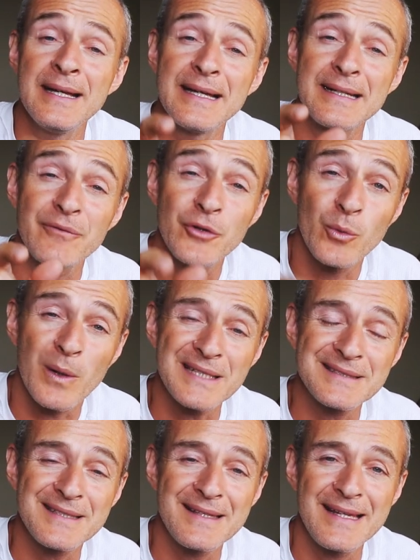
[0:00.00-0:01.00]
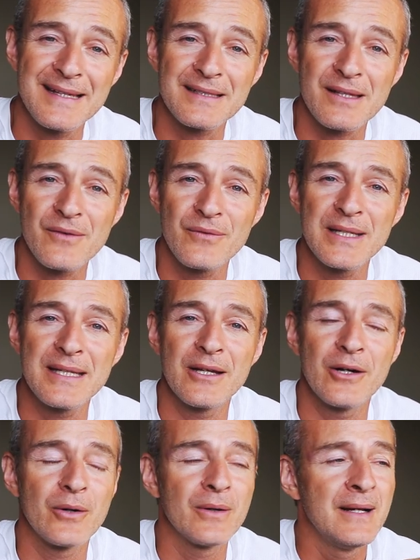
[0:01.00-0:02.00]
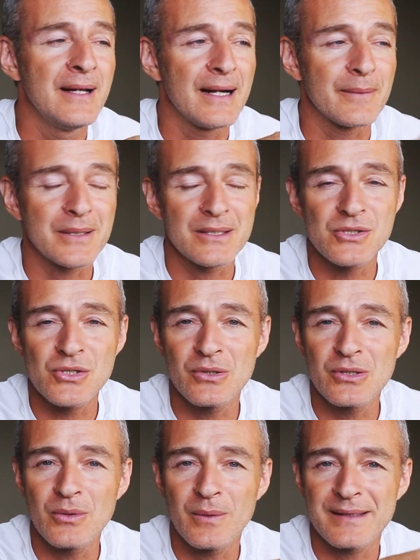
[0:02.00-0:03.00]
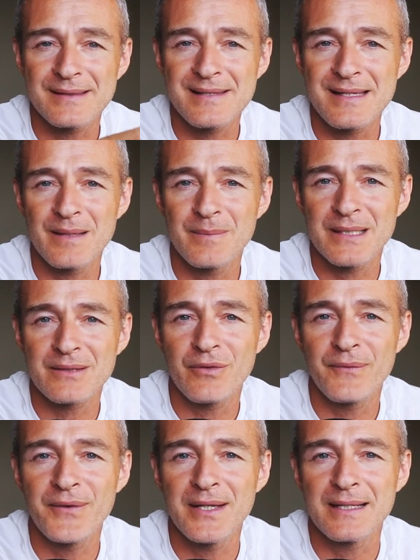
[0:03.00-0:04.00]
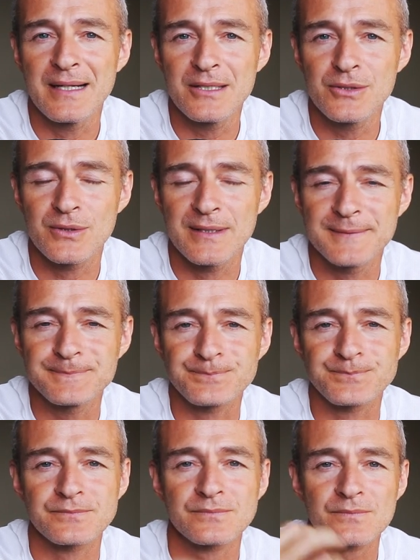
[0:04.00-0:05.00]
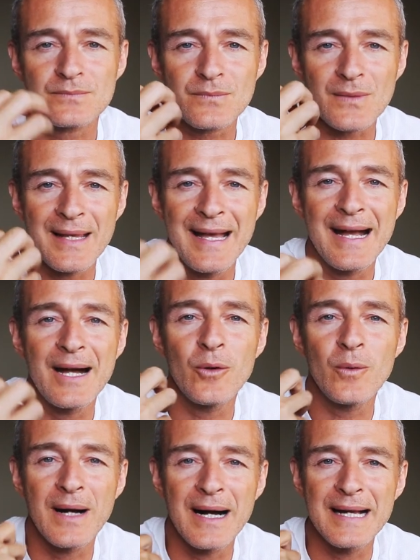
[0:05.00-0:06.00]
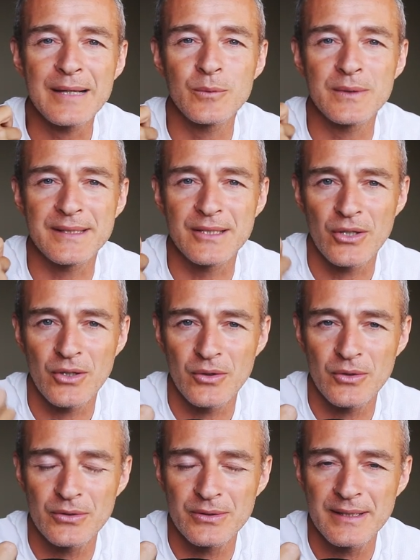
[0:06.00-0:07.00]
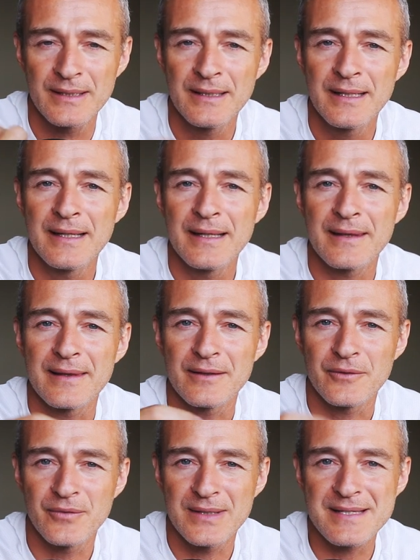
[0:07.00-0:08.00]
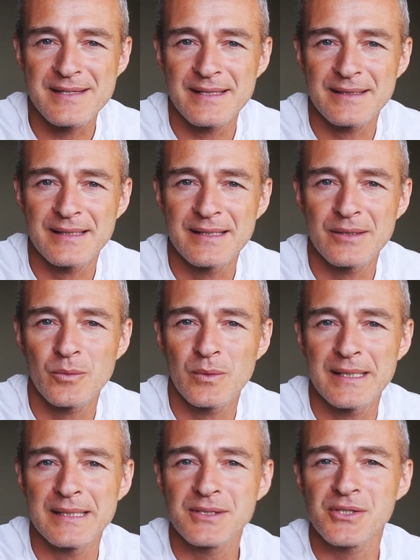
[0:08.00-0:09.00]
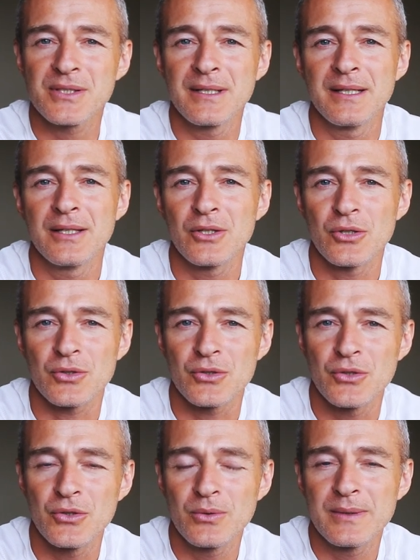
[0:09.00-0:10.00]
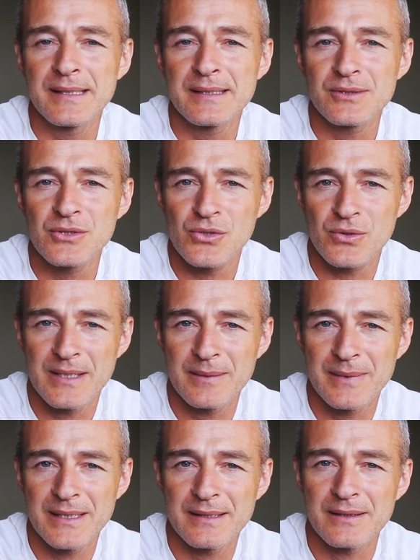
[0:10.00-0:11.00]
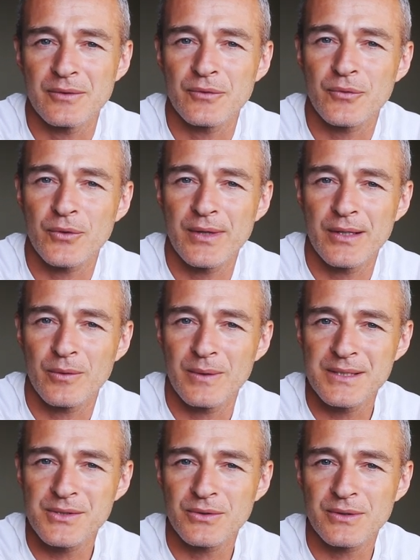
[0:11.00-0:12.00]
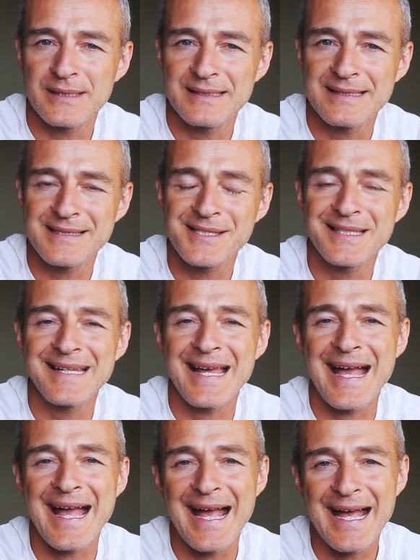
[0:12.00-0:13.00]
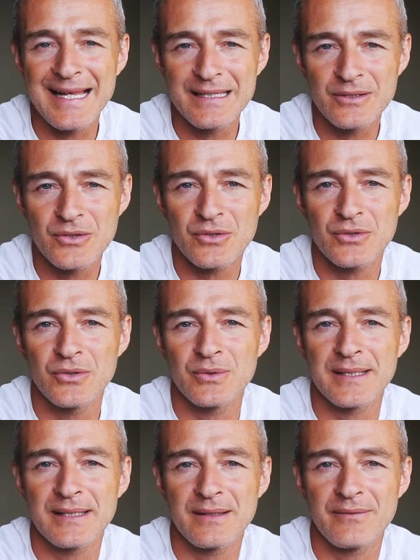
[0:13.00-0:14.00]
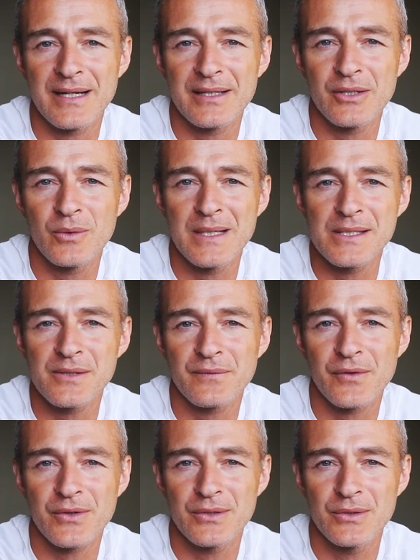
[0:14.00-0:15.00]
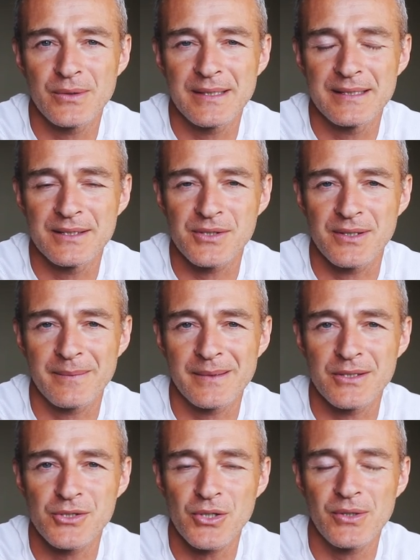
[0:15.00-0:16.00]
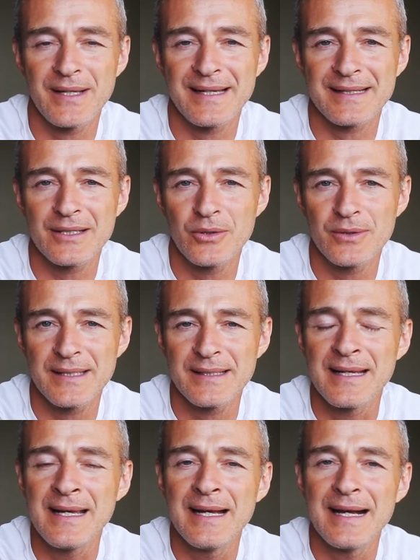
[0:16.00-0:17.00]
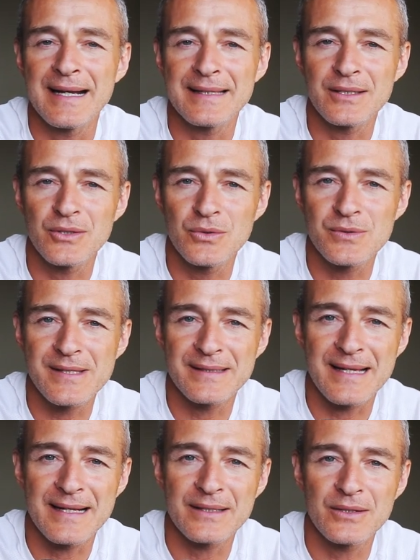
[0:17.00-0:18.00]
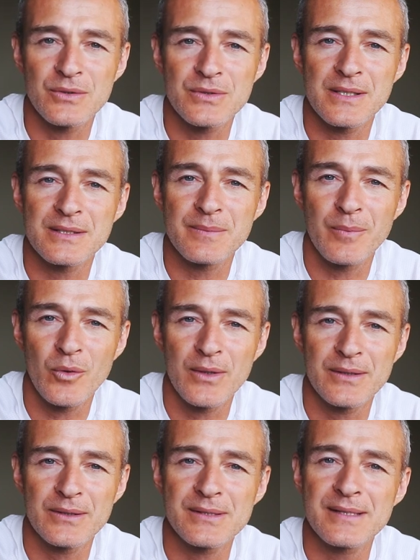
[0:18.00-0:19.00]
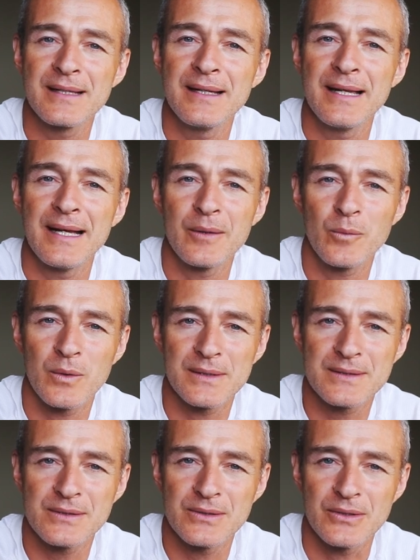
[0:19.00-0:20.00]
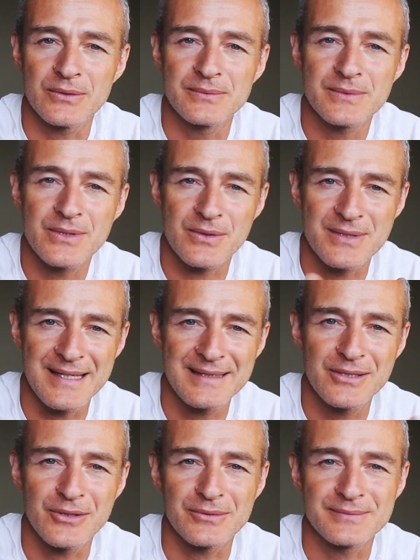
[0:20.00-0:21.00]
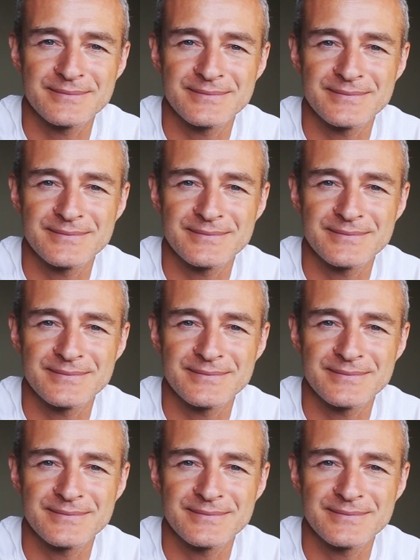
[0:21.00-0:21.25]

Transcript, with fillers: And if you watch to the end of the video, I'm gonna show you on a CMS 1500 how I would code the visit in which you're doing treatment for the original condition and you're doing an evaluation for the new condition. I'm gonna show you how to code it, how to use the diagnosis pointers, and what to do. So stay tuned.